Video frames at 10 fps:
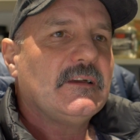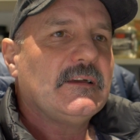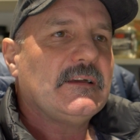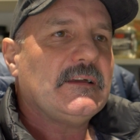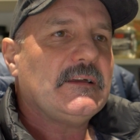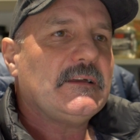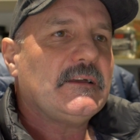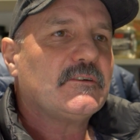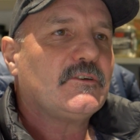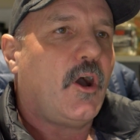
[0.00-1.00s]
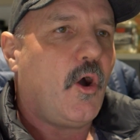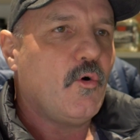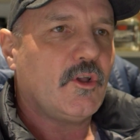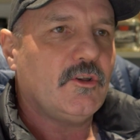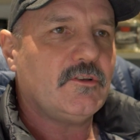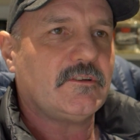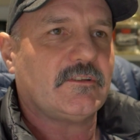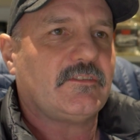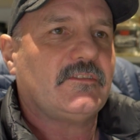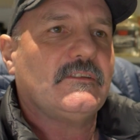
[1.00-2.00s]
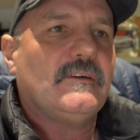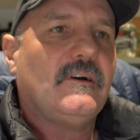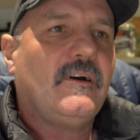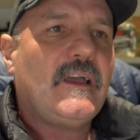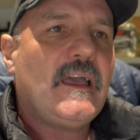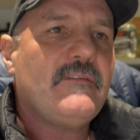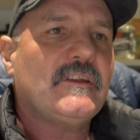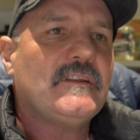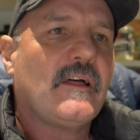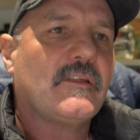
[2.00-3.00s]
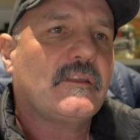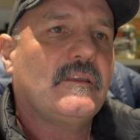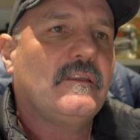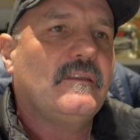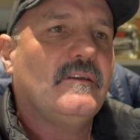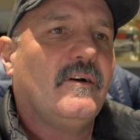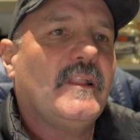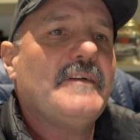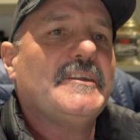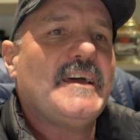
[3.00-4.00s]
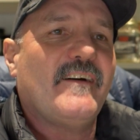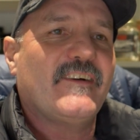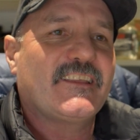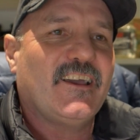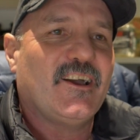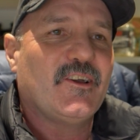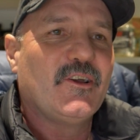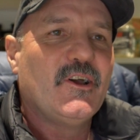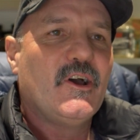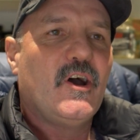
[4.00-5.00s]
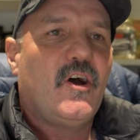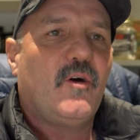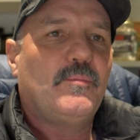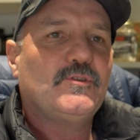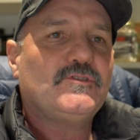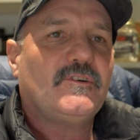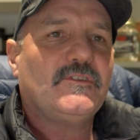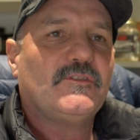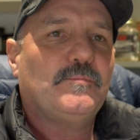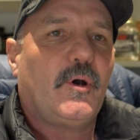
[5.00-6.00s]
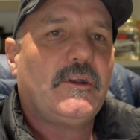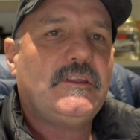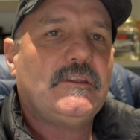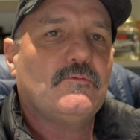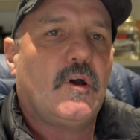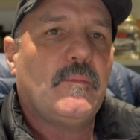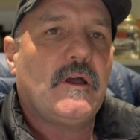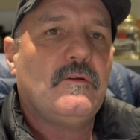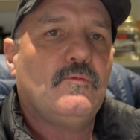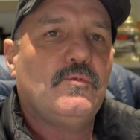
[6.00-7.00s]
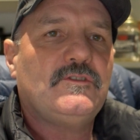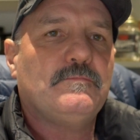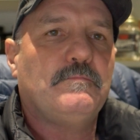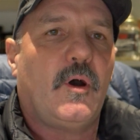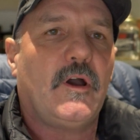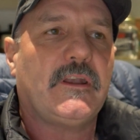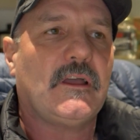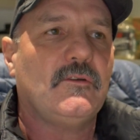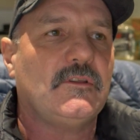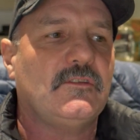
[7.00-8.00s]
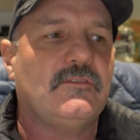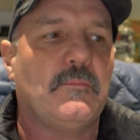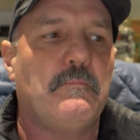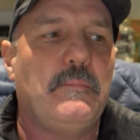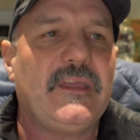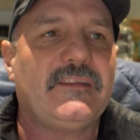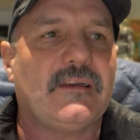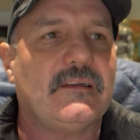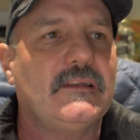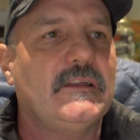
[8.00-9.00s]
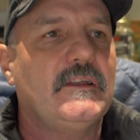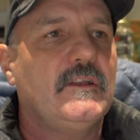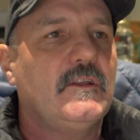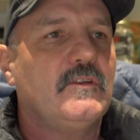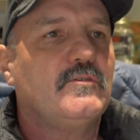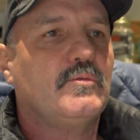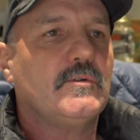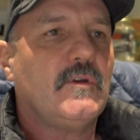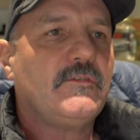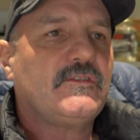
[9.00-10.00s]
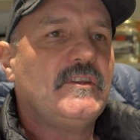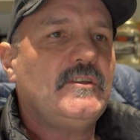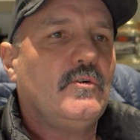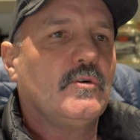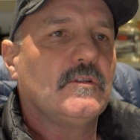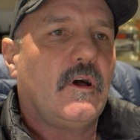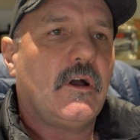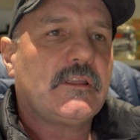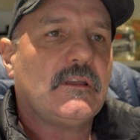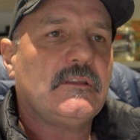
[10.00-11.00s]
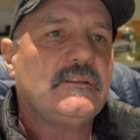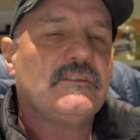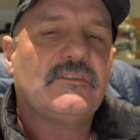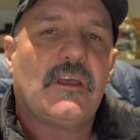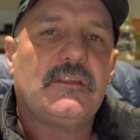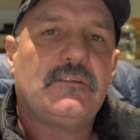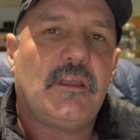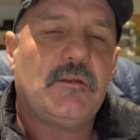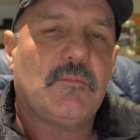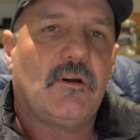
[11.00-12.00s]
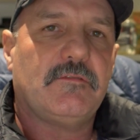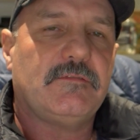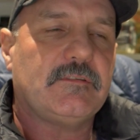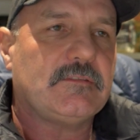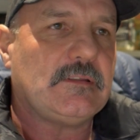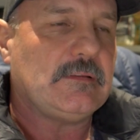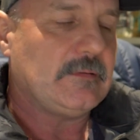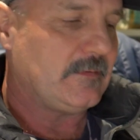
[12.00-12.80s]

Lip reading: Cole Curtis, I'll have another go. I'll put you on the spot here, Robbo. Which bino is better, Swarovski or Leica in, say, 10 by 50?